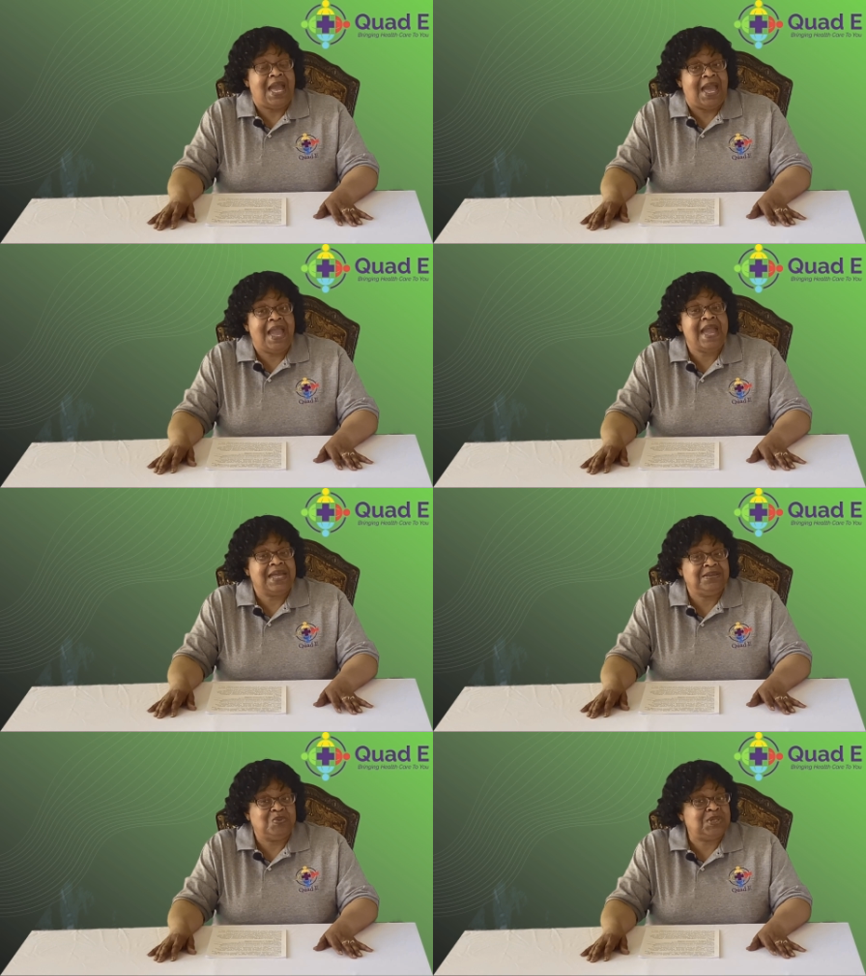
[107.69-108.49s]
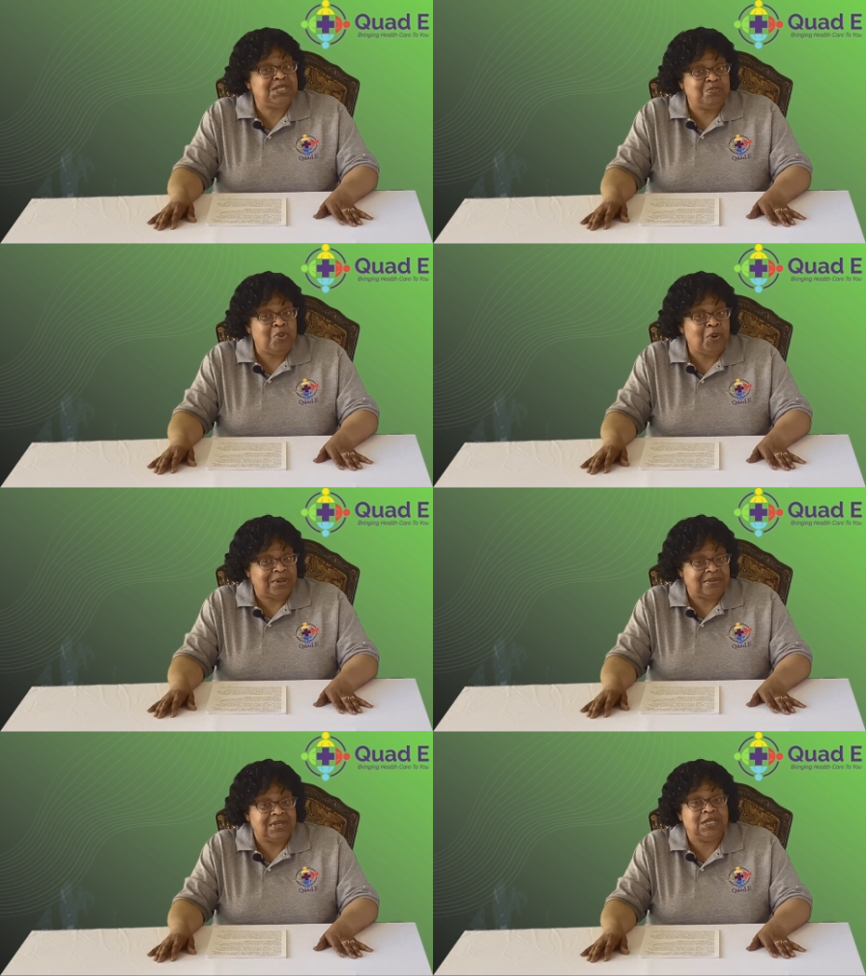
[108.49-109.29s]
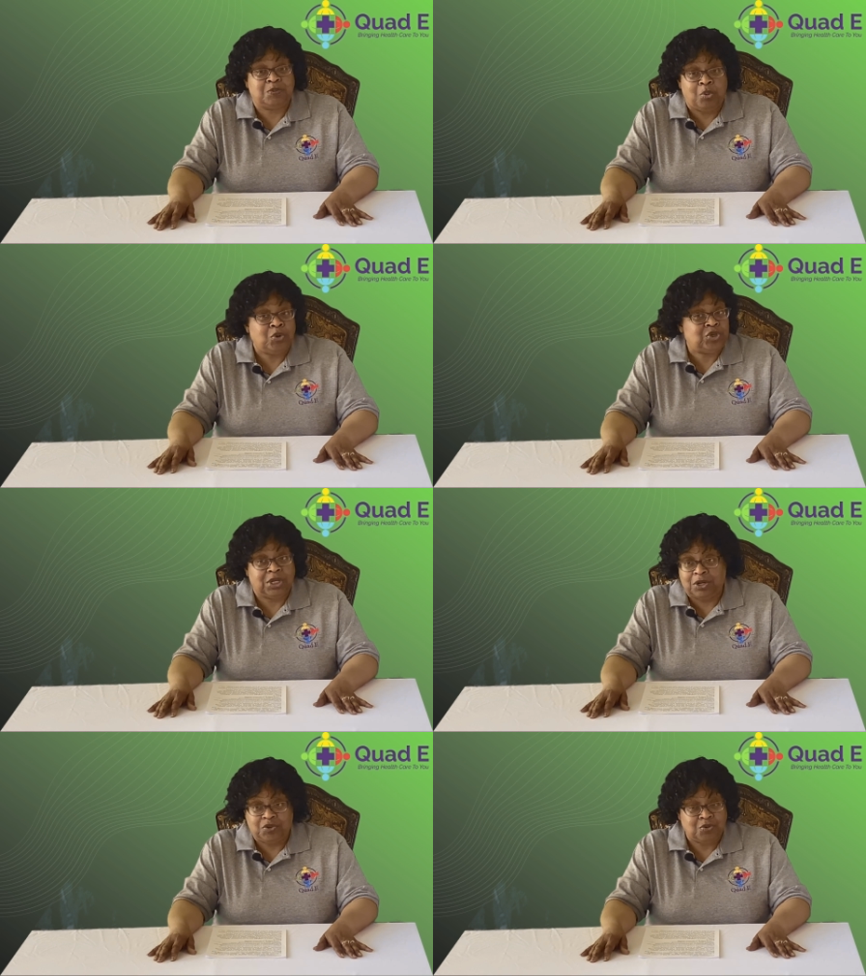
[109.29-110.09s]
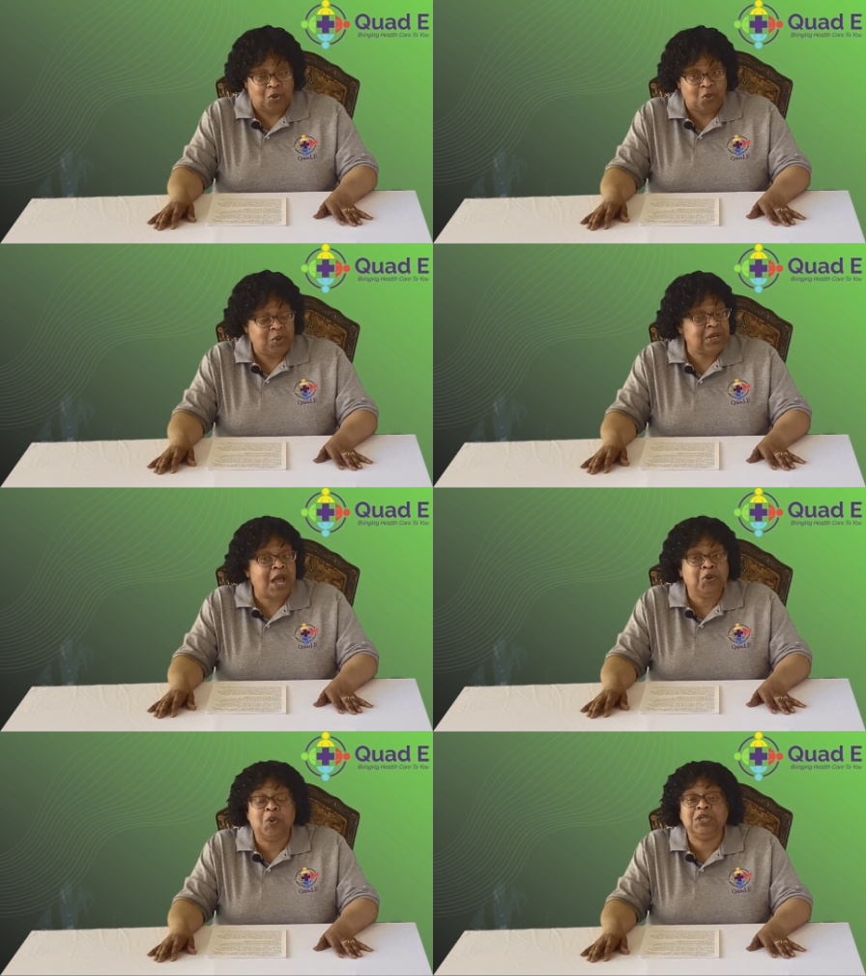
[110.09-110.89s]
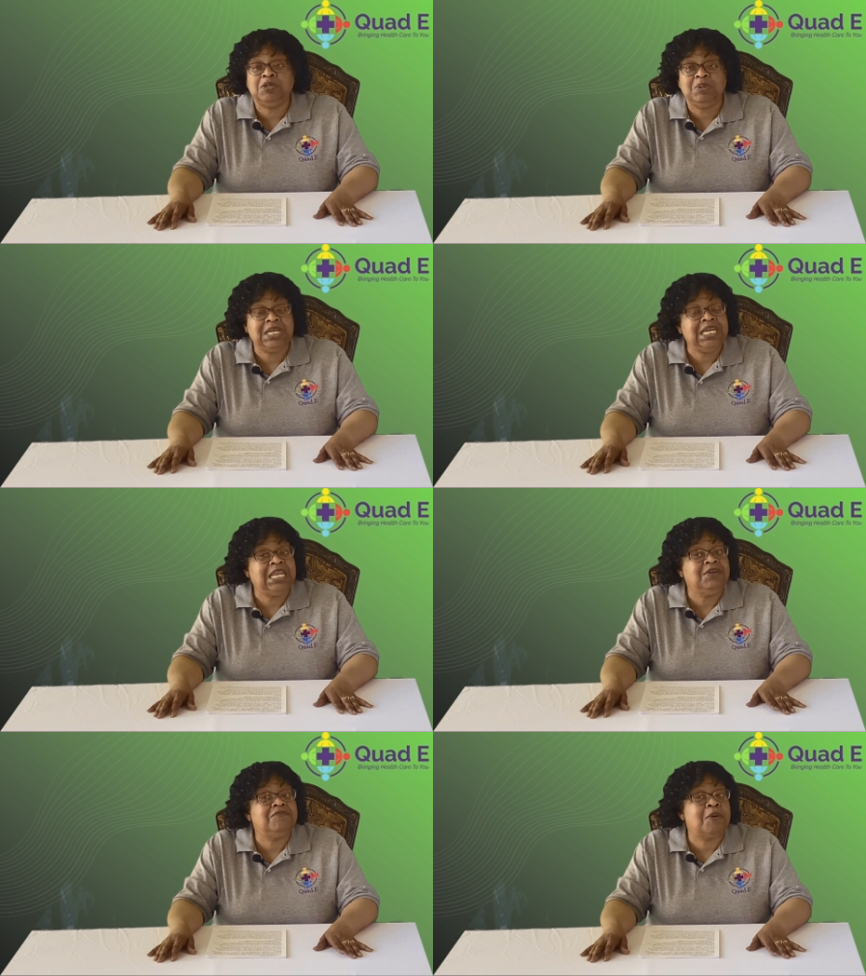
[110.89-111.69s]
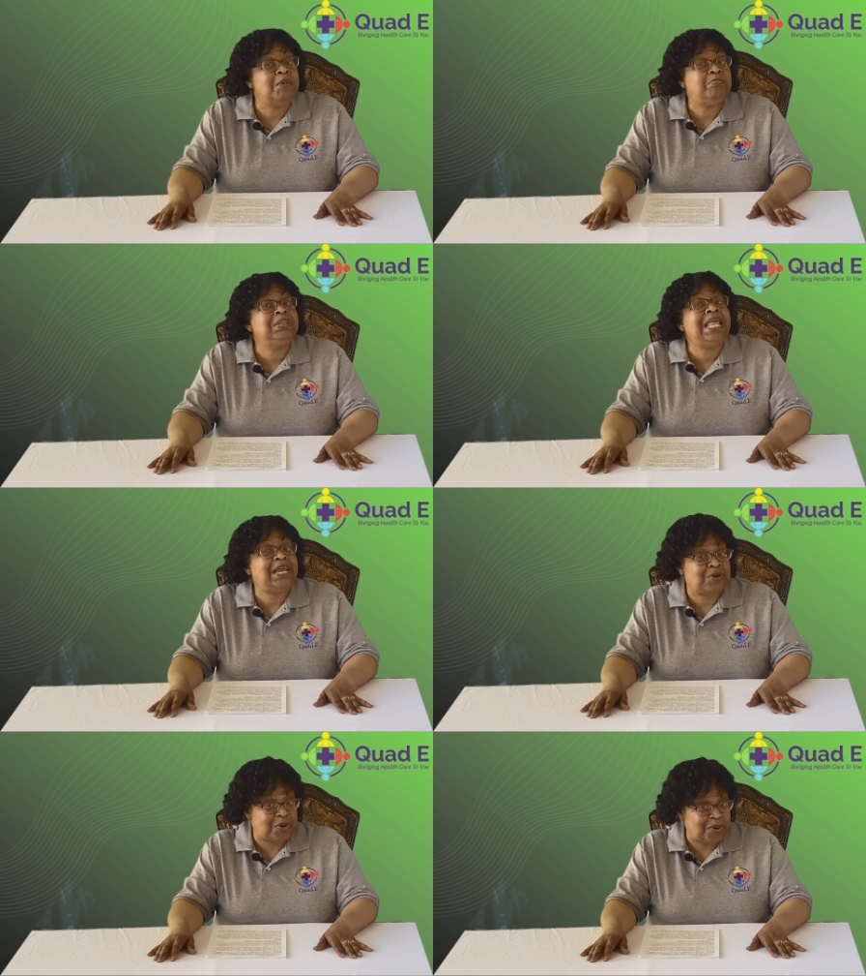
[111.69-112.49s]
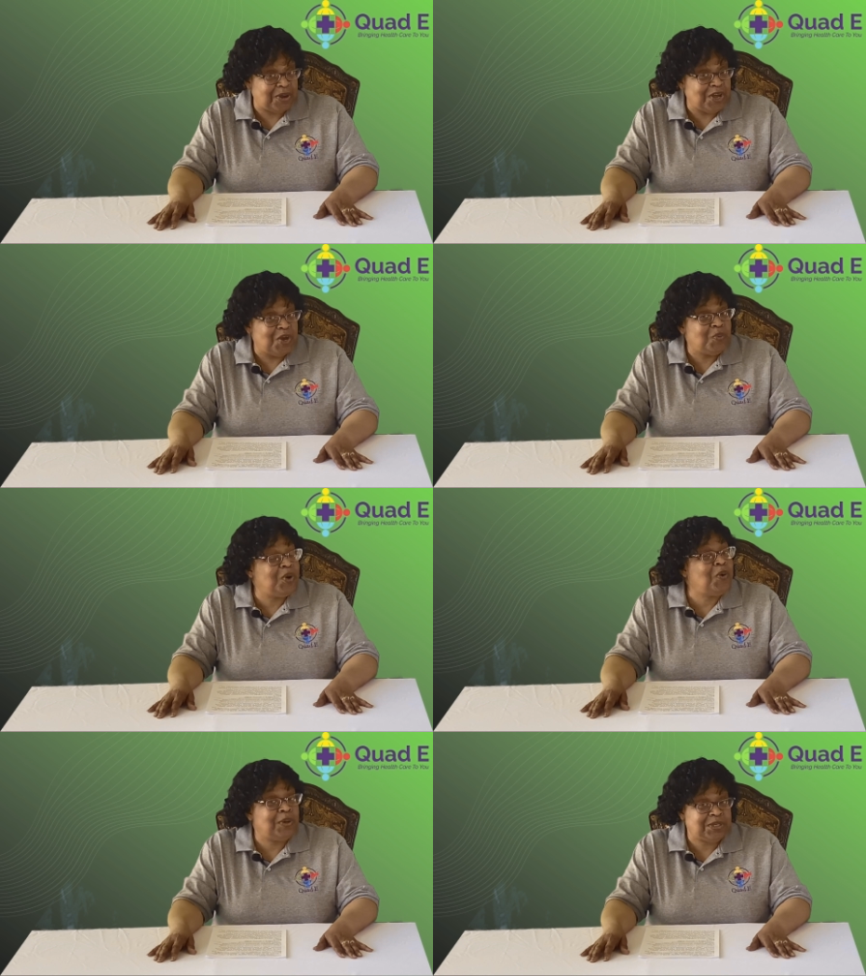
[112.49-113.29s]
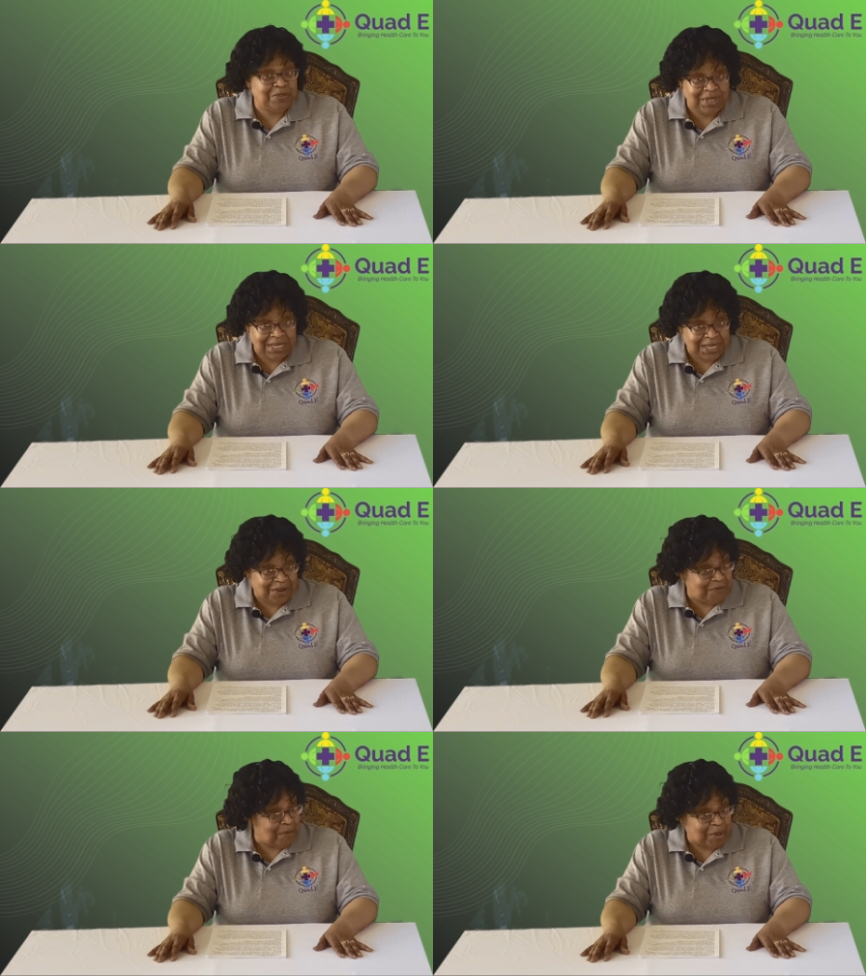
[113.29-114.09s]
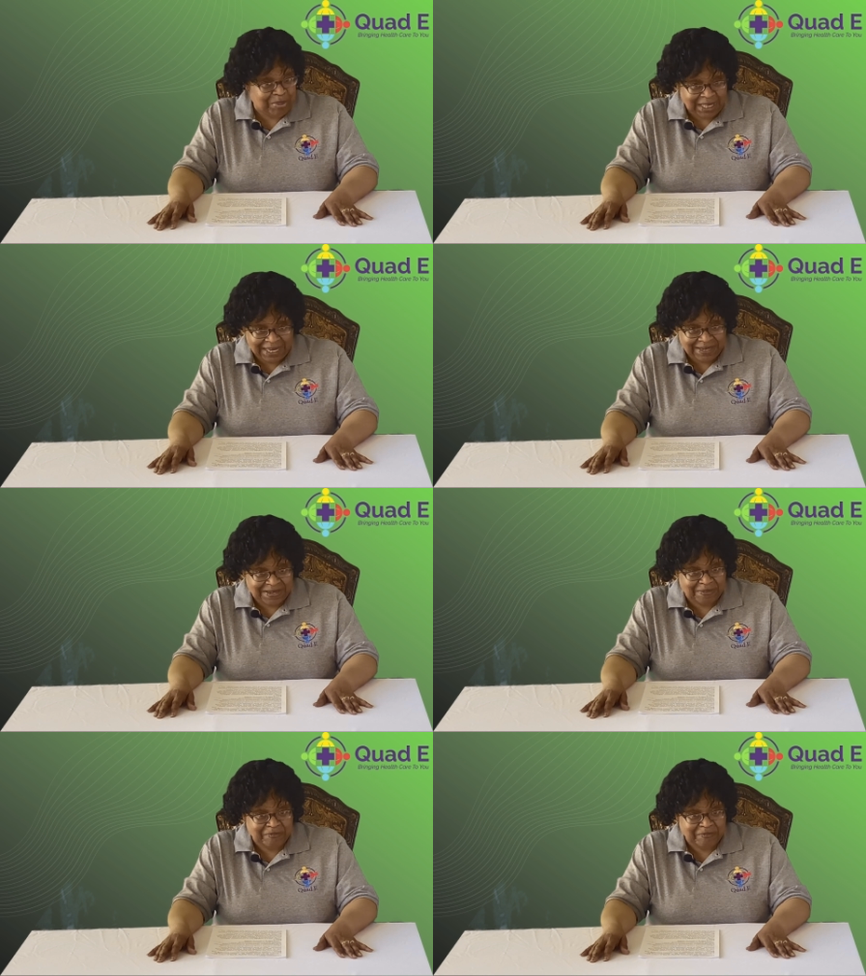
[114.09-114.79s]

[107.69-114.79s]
And what's important is portion control. We're not going to be eating from a platter, we're going to be eating from a plate.